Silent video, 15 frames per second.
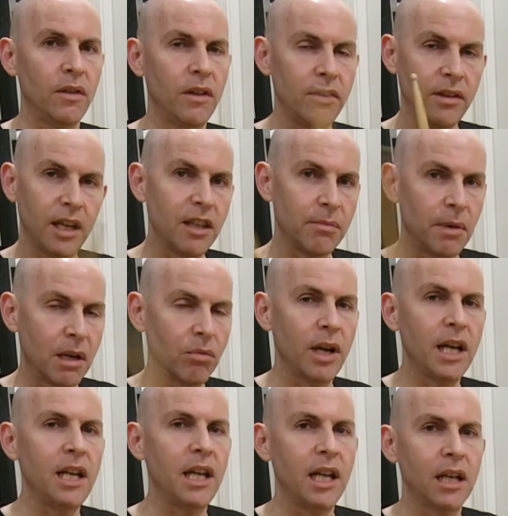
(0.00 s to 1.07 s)
this case my
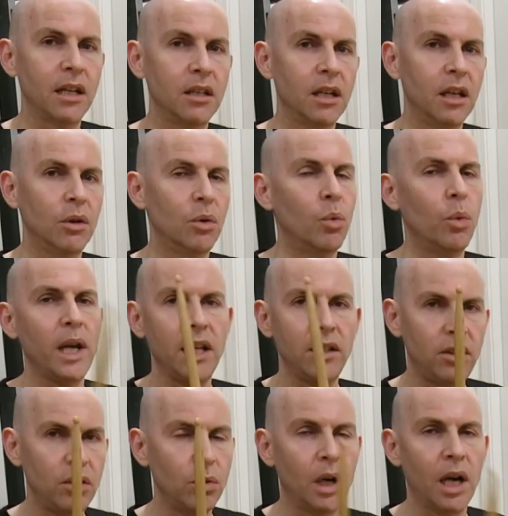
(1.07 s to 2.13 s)
right hand, way
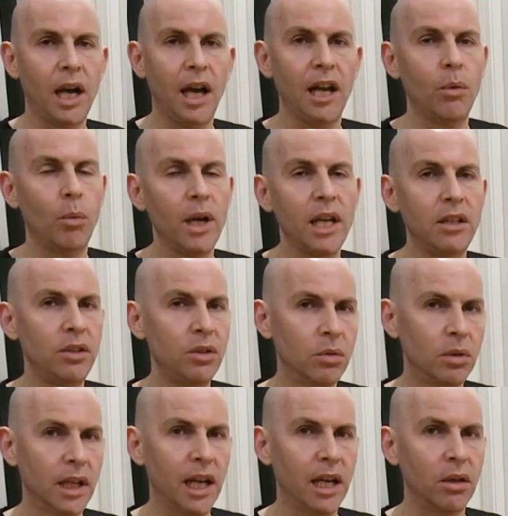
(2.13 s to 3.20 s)
too high, way too
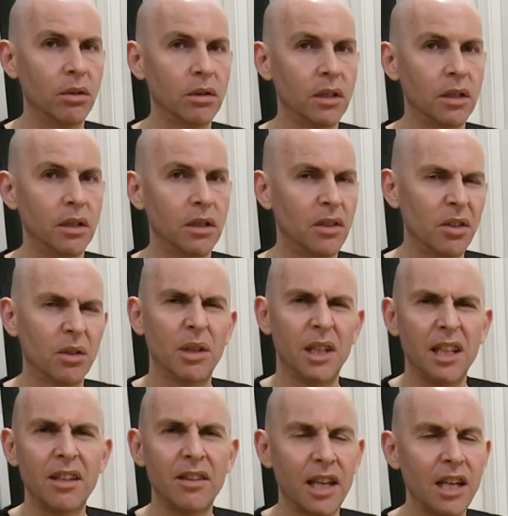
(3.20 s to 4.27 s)
loud. So
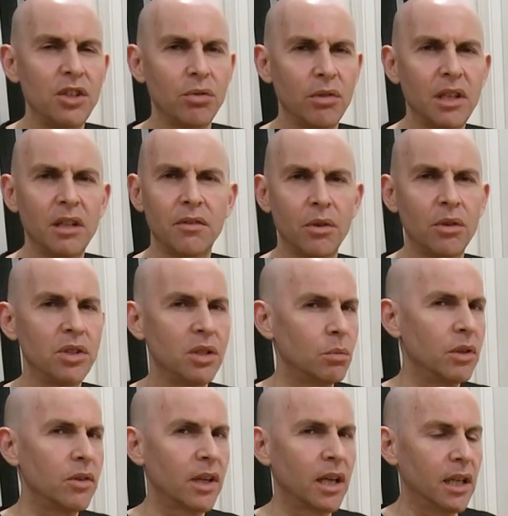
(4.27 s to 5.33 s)
an exaggerated version
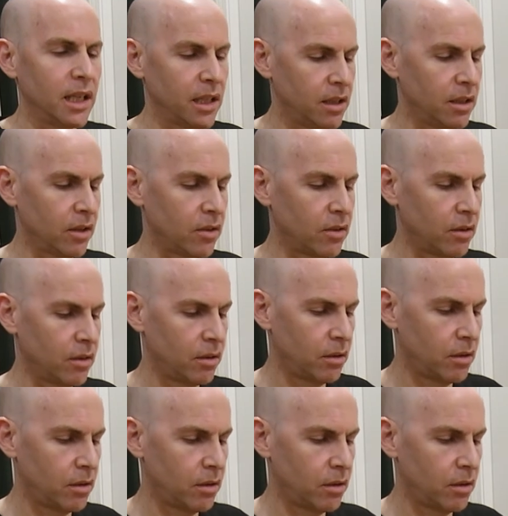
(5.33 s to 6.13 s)
would sound like this.